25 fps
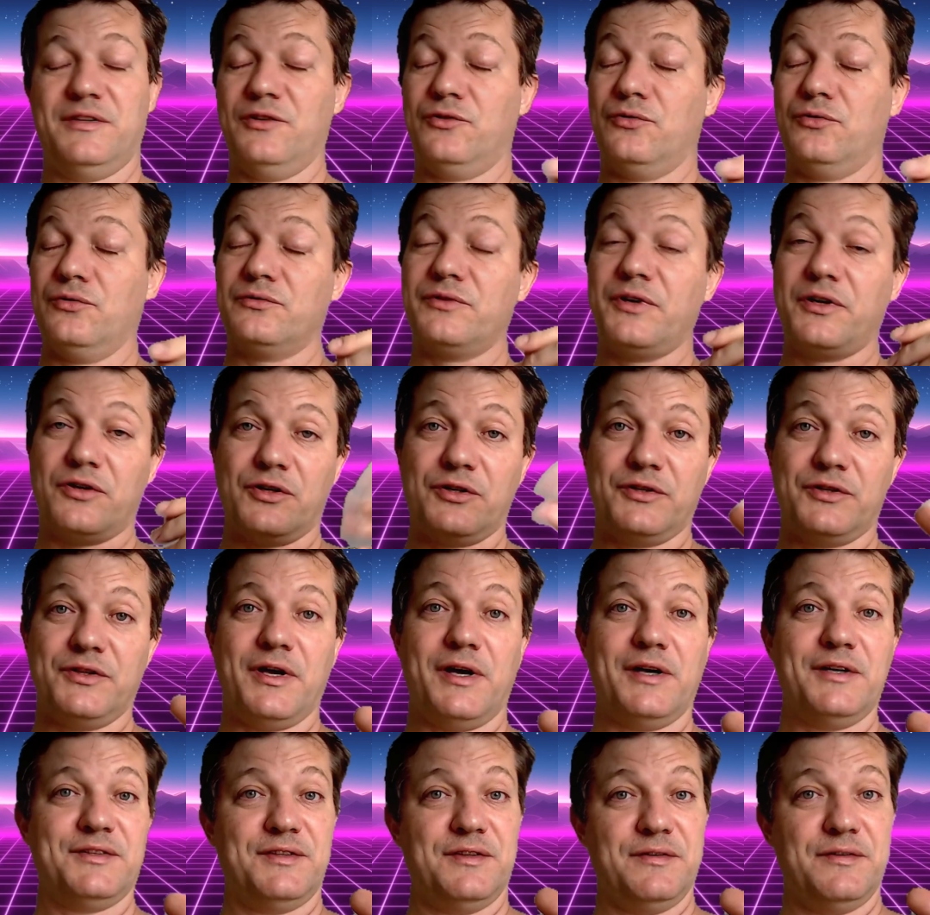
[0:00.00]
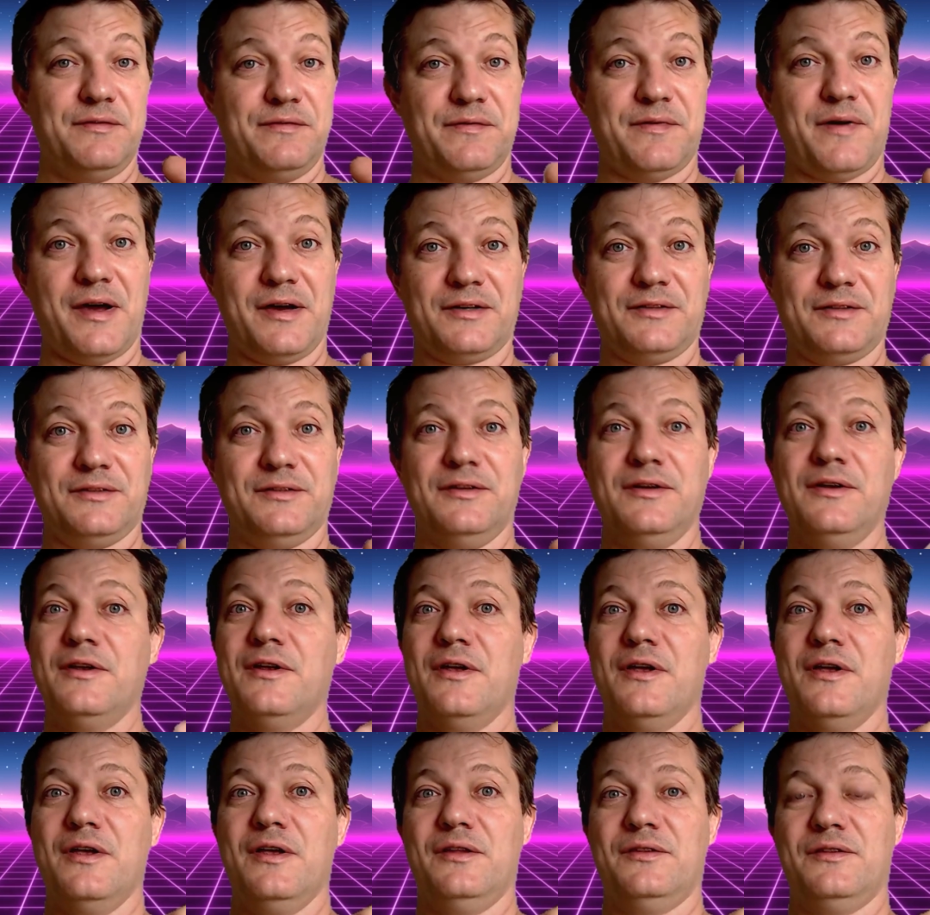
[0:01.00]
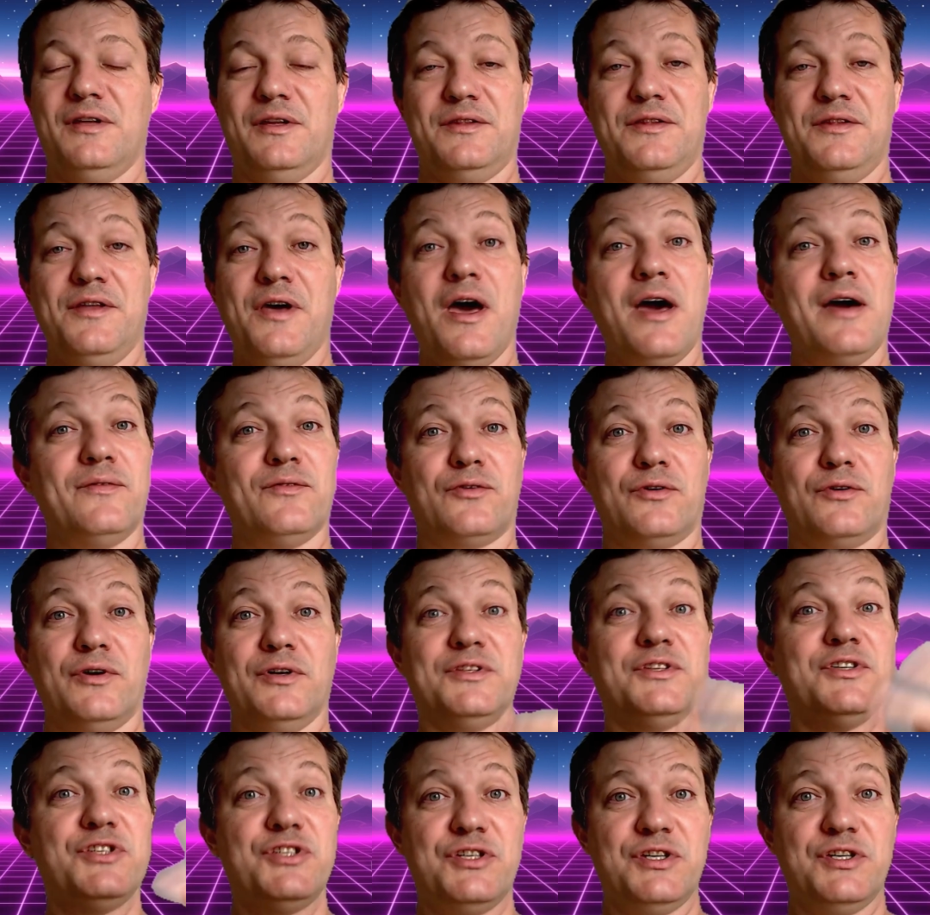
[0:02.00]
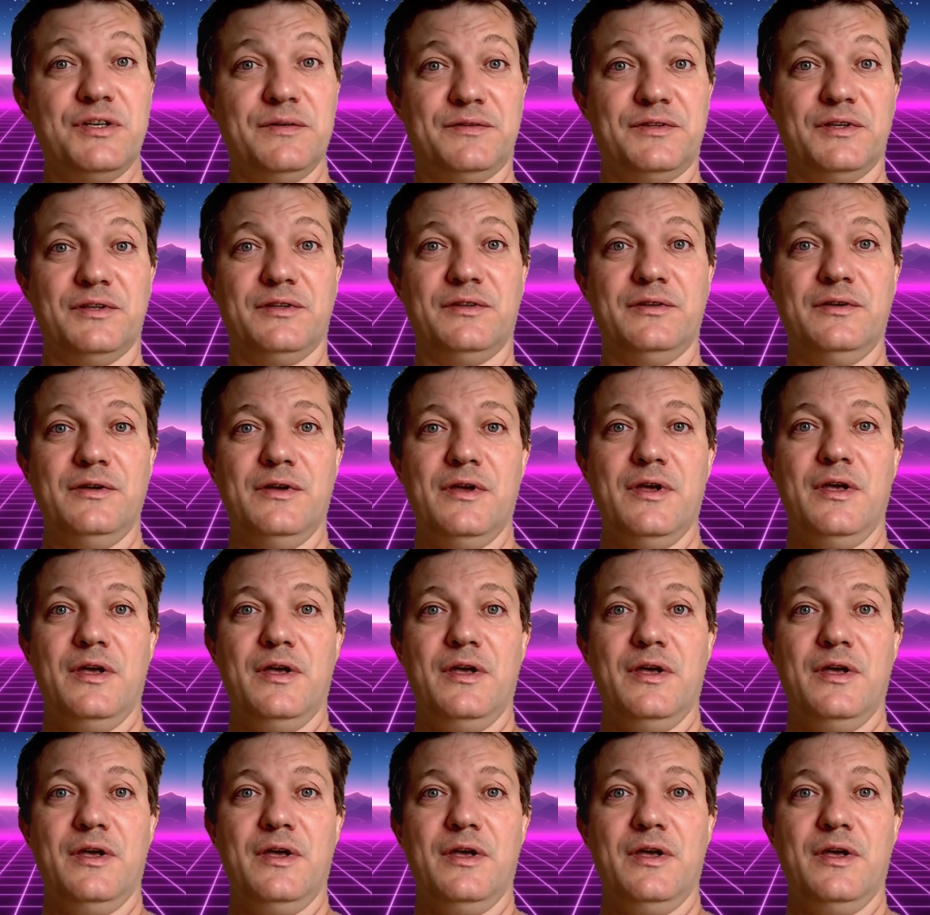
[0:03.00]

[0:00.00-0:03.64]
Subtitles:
They don't recognize the fact that they have already shifted,